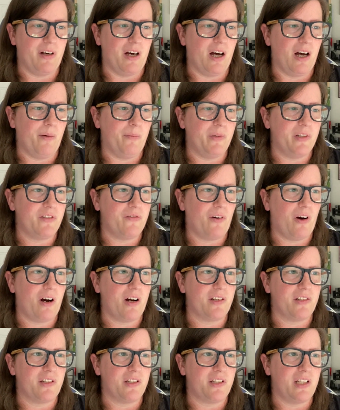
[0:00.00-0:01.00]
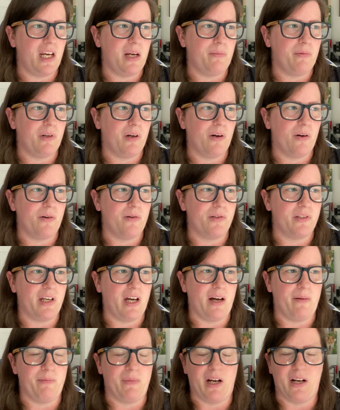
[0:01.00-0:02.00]
As far as the tape goes,
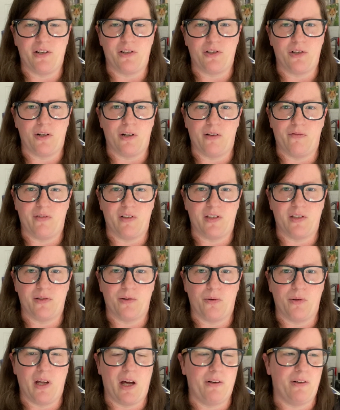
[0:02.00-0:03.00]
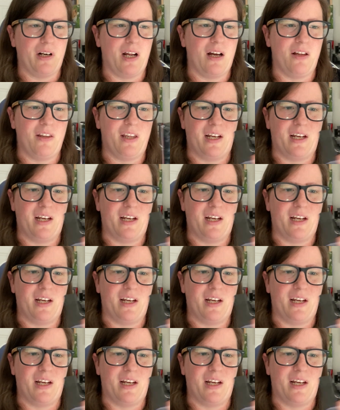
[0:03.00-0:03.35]
I'm not sure if it's sold out or not.